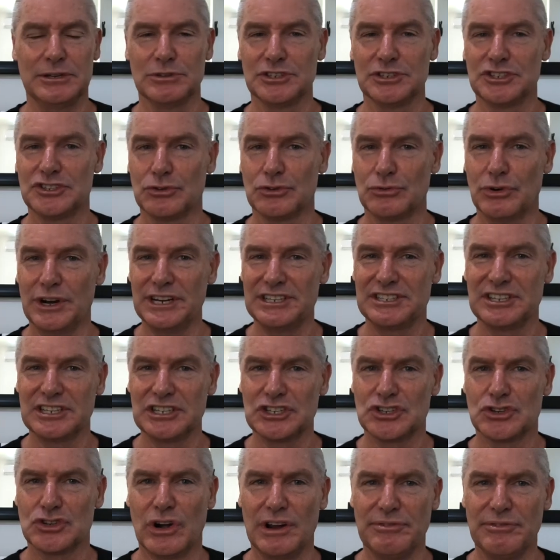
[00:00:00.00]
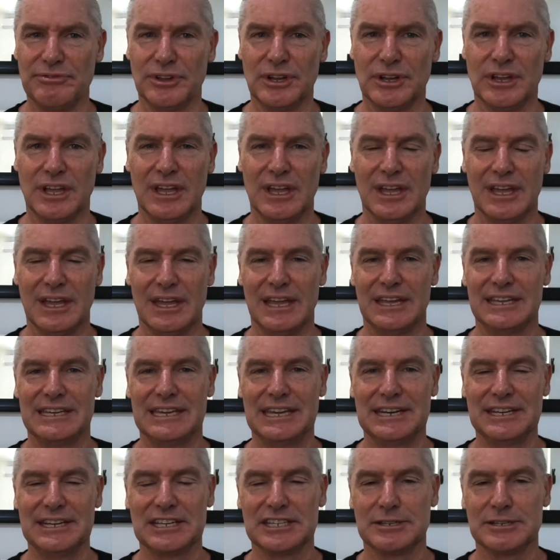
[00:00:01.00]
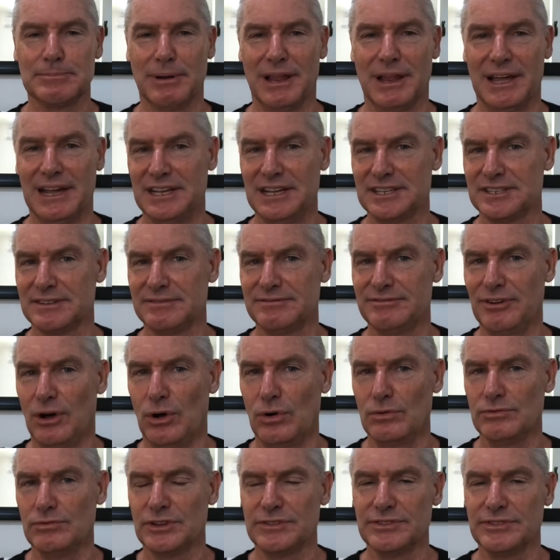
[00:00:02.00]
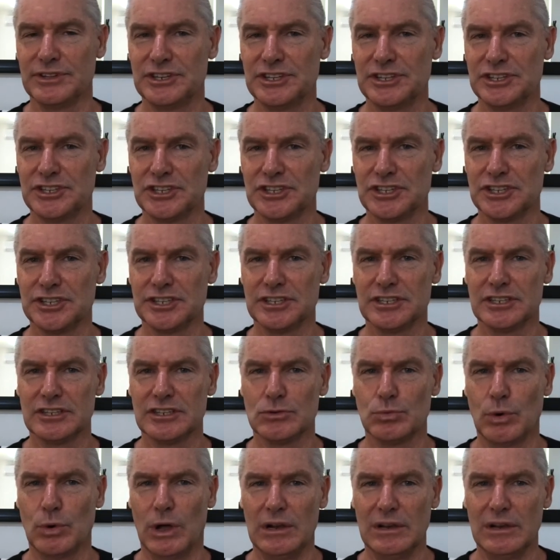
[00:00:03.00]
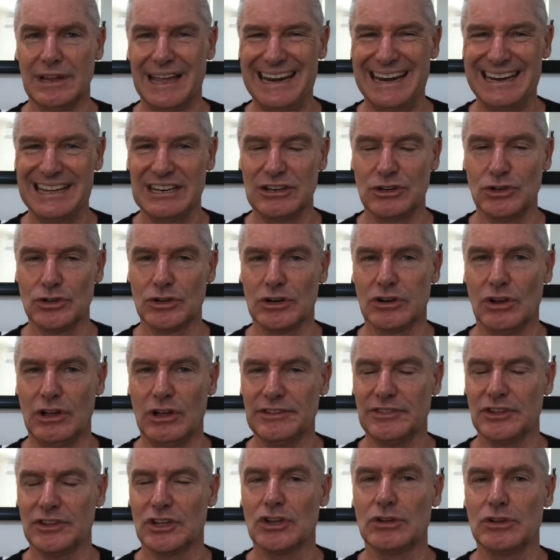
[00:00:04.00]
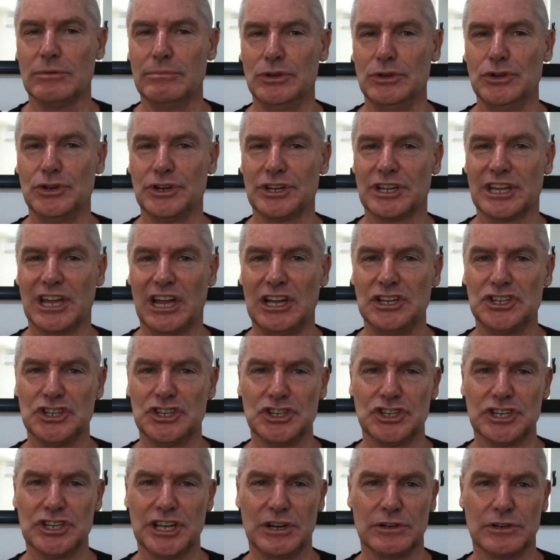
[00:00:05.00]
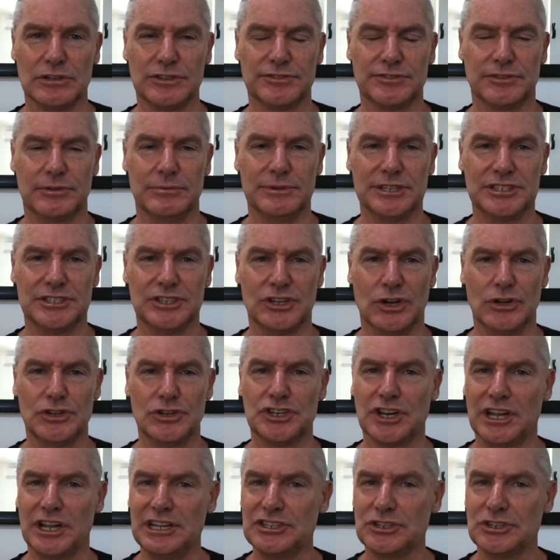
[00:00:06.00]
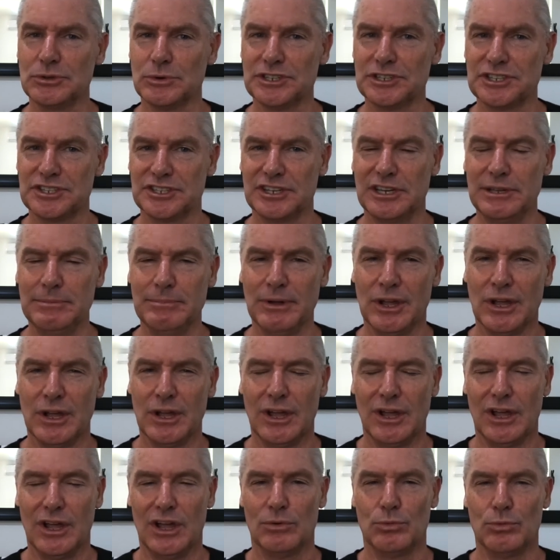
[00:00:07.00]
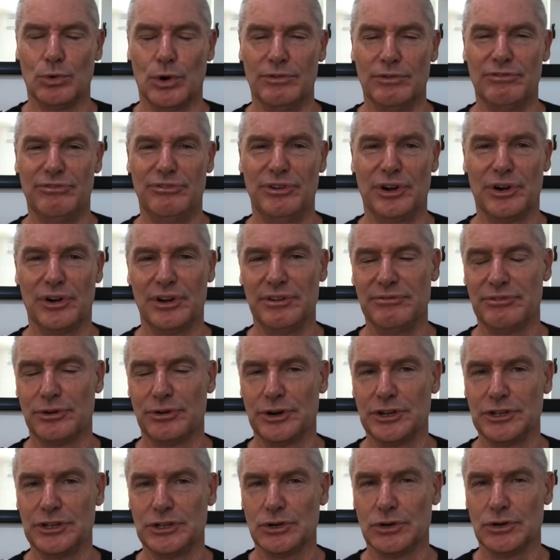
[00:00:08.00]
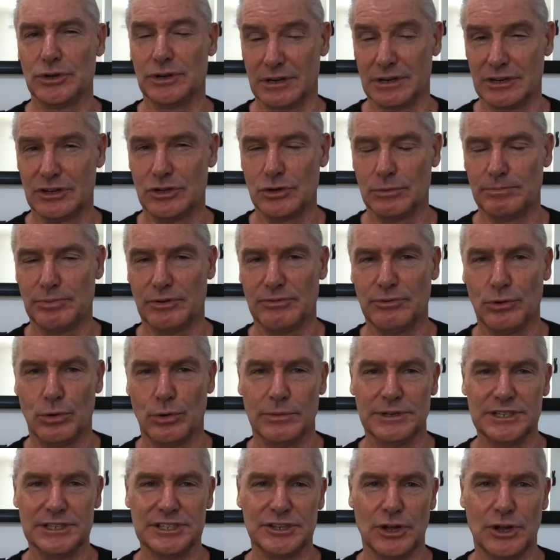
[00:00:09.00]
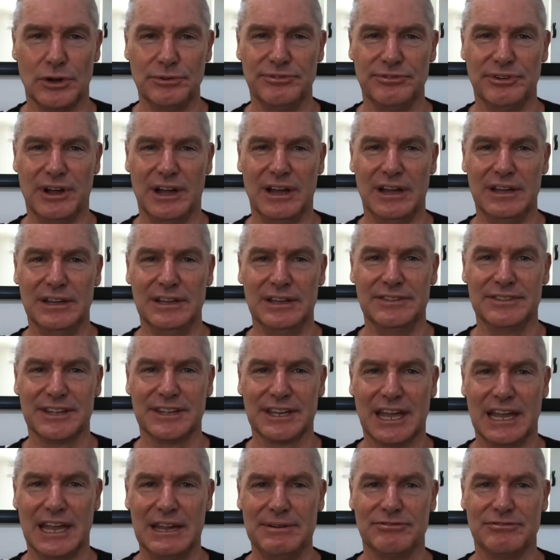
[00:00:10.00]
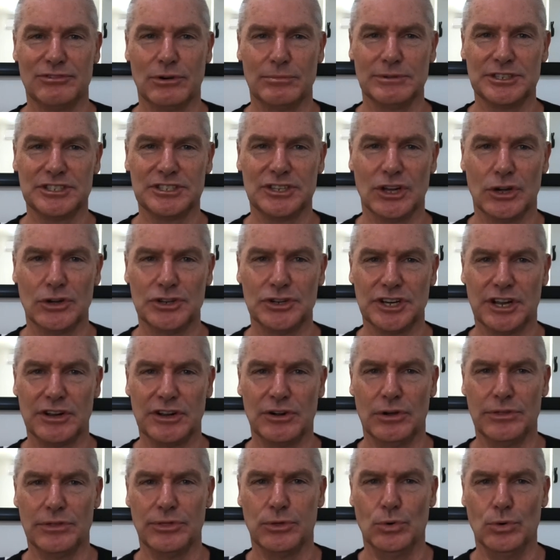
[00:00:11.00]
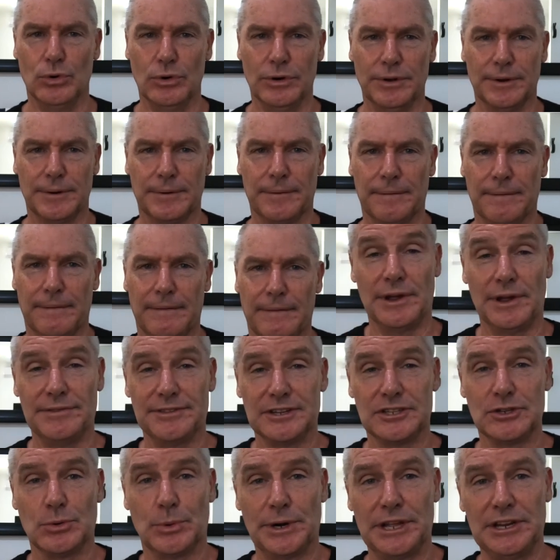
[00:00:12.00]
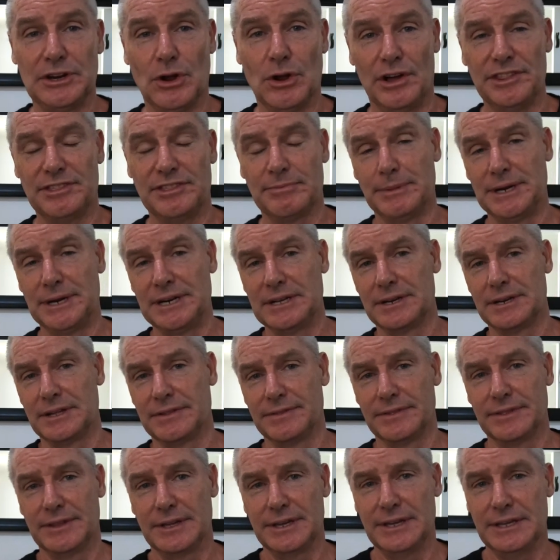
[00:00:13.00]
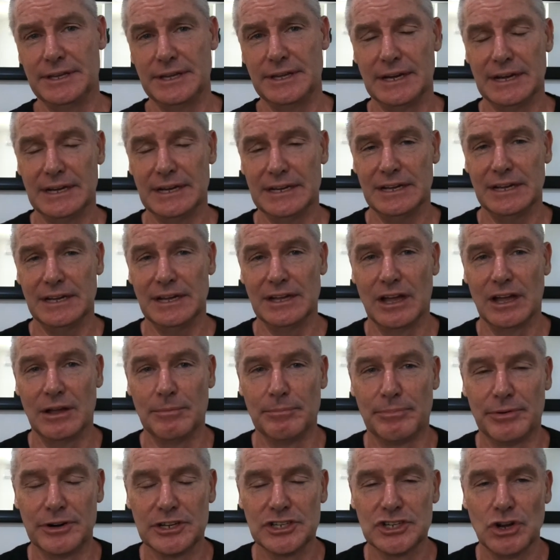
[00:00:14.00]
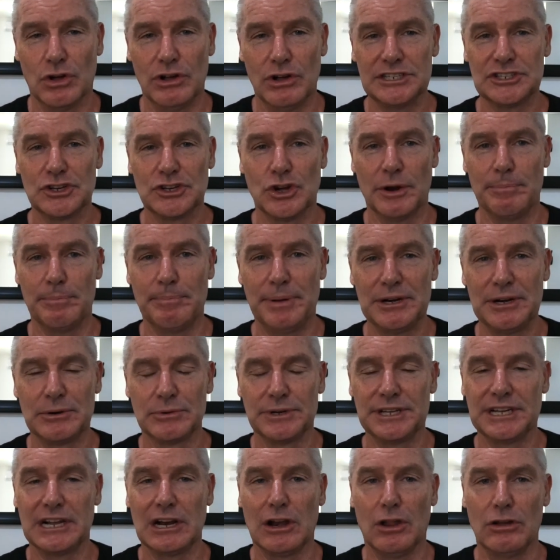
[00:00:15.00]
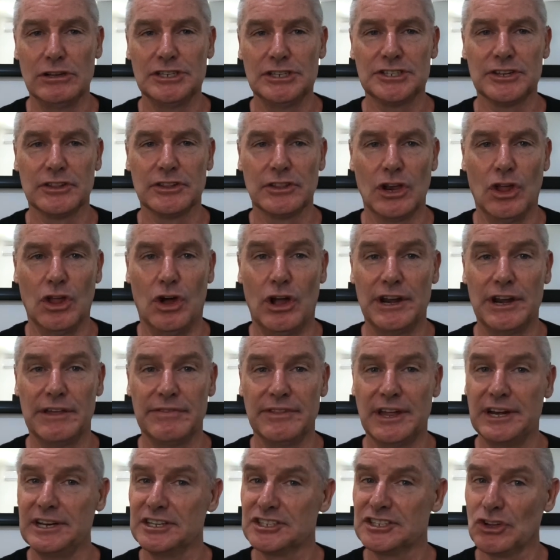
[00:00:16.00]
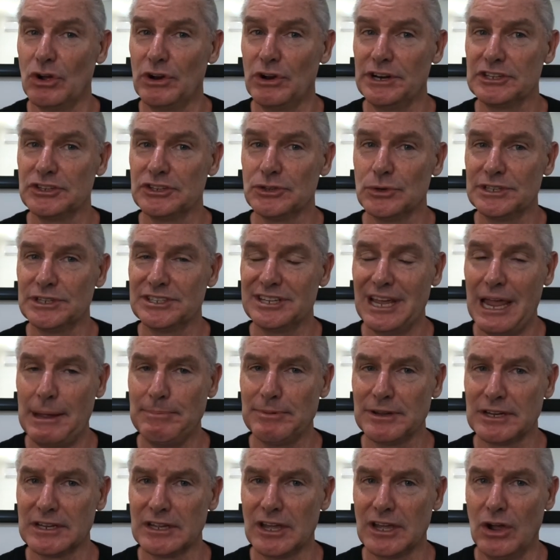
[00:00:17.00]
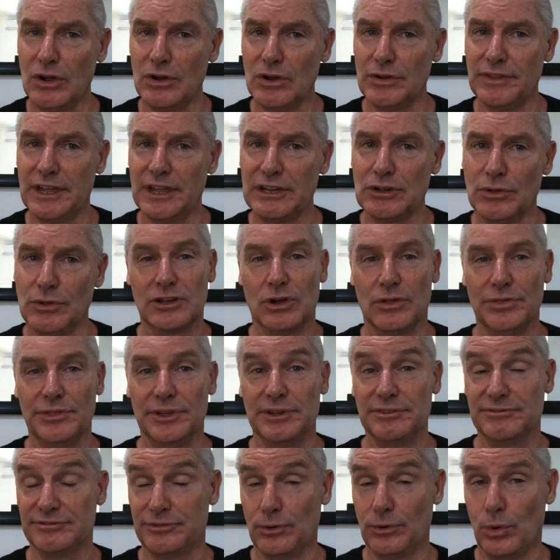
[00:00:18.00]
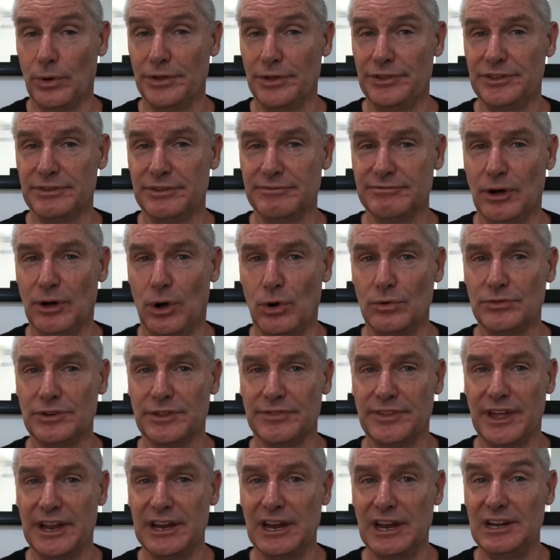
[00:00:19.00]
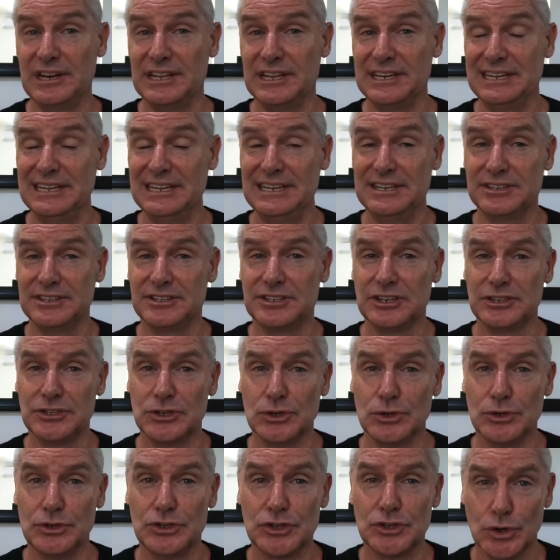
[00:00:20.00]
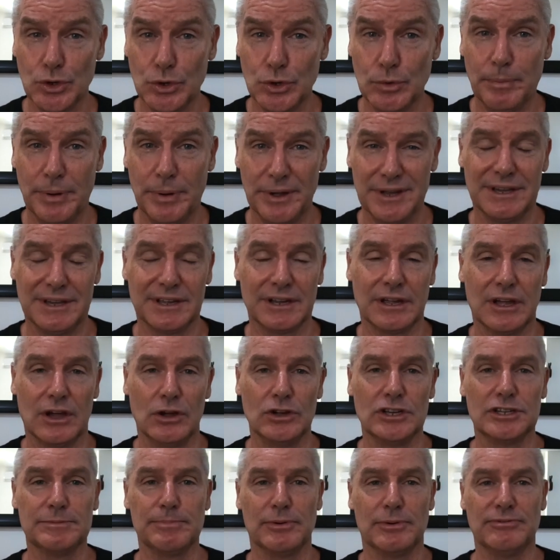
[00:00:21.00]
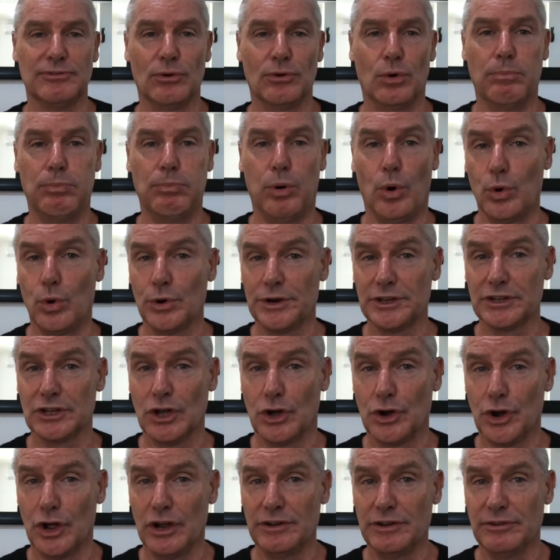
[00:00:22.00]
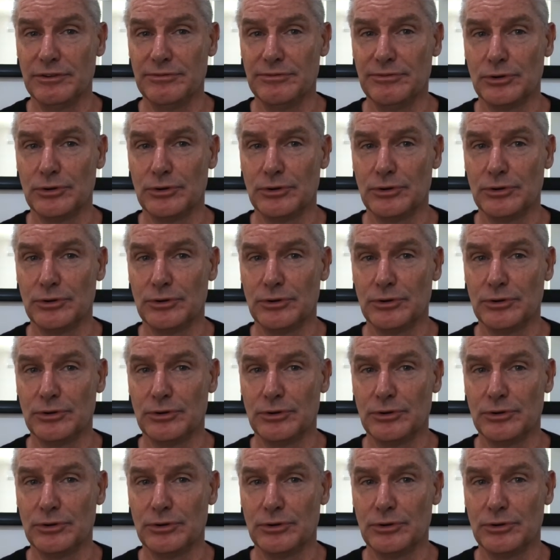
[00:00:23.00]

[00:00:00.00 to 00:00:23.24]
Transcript: He was directing traffic, getting his players involved in the decisions as well, and it looked like the communication channels from Atoje to his team were very, very good. Good performance so far in the game from Atoje, I thought. We're at the 29th minute, and the British Lions got a penalty close to the line, and they decided to do a tap and go, and they got their forwards involved, and they only needed to do 2 pick and goes before Porter got over